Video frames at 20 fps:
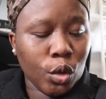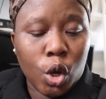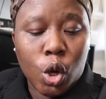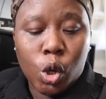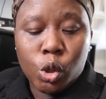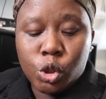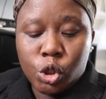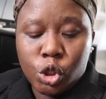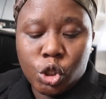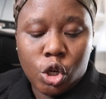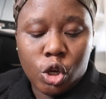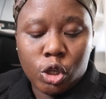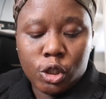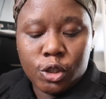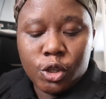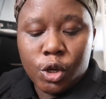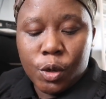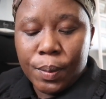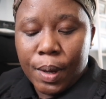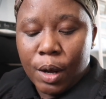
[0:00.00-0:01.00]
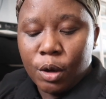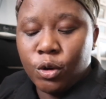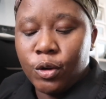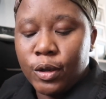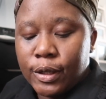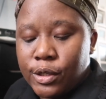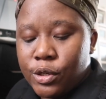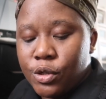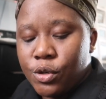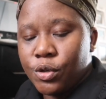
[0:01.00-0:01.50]
all stocked up. I'll go
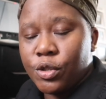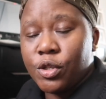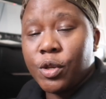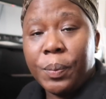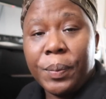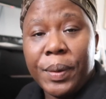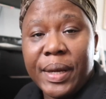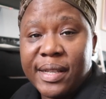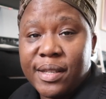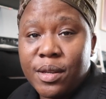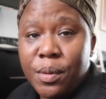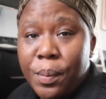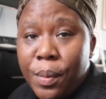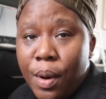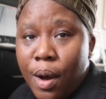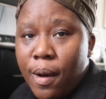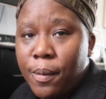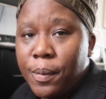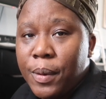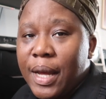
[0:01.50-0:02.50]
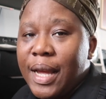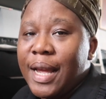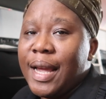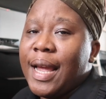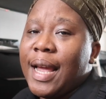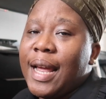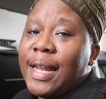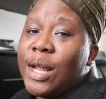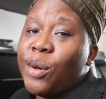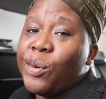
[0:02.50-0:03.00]
and do some bits and bob,
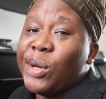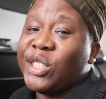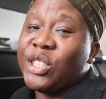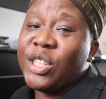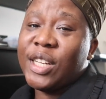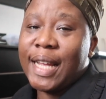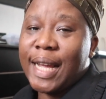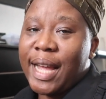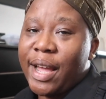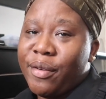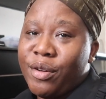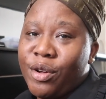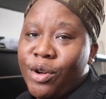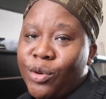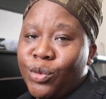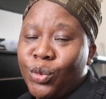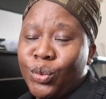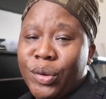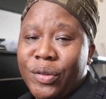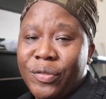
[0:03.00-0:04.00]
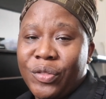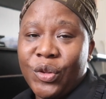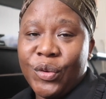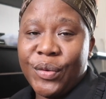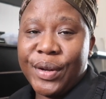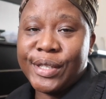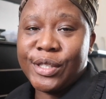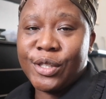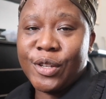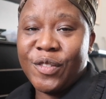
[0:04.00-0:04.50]
and I'll actually carry on with the
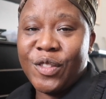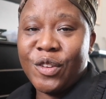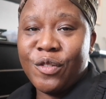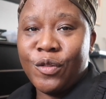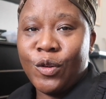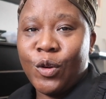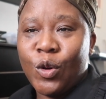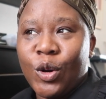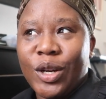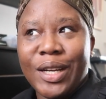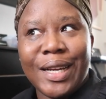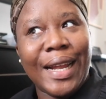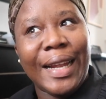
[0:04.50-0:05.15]
rest of the vlog